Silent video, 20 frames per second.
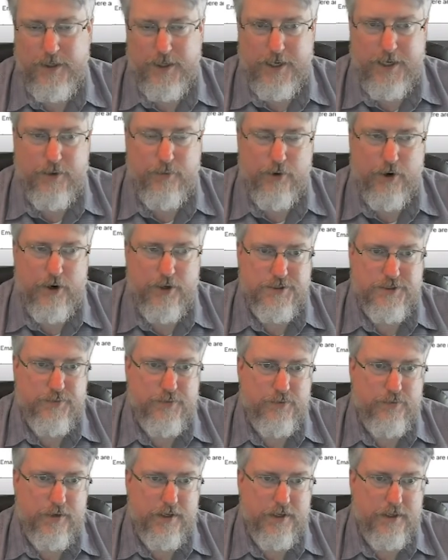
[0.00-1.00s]
anywhere else
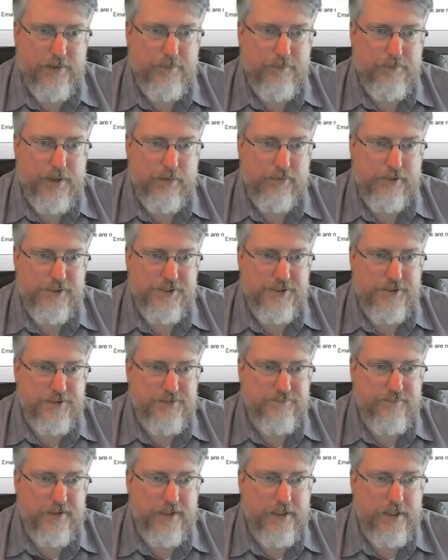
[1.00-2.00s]
we'd want to publish
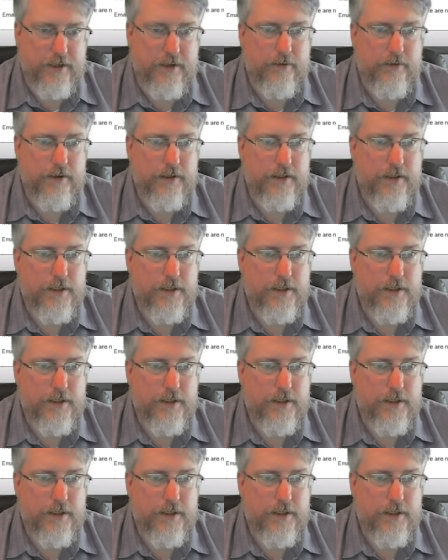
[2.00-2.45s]
this video.